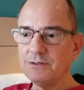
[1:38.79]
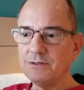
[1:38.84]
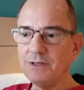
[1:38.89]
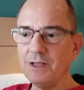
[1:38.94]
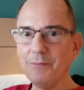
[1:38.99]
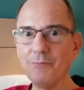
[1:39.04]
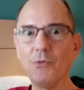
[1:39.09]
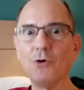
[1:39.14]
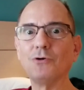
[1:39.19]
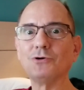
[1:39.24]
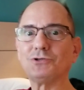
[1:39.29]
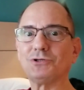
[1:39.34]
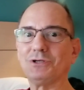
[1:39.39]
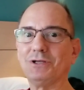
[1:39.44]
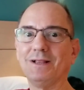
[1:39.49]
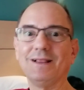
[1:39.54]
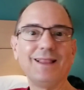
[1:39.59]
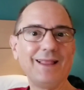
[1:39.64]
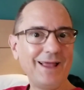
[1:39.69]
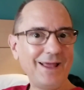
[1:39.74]

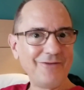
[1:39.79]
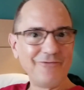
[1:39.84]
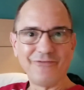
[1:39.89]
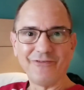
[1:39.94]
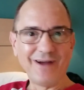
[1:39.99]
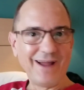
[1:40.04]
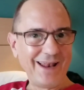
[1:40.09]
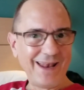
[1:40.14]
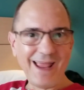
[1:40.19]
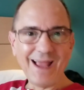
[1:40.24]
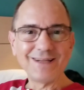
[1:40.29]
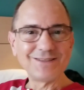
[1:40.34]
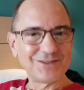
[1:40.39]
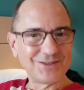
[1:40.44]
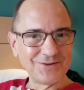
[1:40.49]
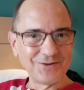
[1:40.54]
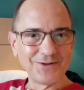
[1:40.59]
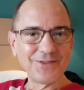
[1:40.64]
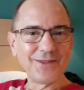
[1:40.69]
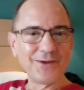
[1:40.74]
emotional and
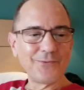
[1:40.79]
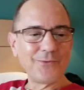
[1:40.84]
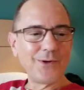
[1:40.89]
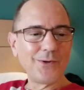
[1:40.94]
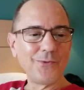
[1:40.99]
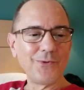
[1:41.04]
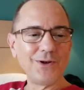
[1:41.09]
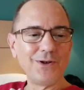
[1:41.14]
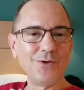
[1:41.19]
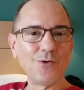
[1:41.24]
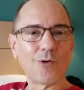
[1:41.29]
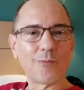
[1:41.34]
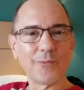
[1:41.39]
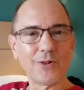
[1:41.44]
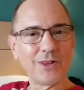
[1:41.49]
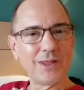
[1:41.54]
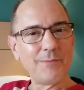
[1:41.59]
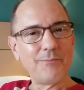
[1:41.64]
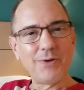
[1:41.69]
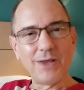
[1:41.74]
financial, that we would
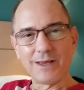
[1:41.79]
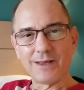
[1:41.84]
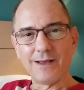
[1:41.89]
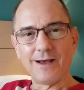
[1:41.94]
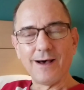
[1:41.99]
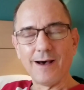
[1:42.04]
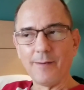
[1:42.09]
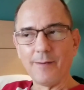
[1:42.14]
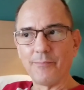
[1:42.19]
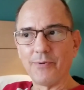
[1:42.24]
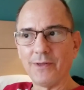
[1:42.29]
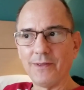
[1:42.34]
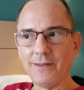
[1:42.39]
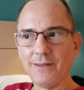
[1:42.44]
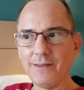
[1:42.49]
normally pick up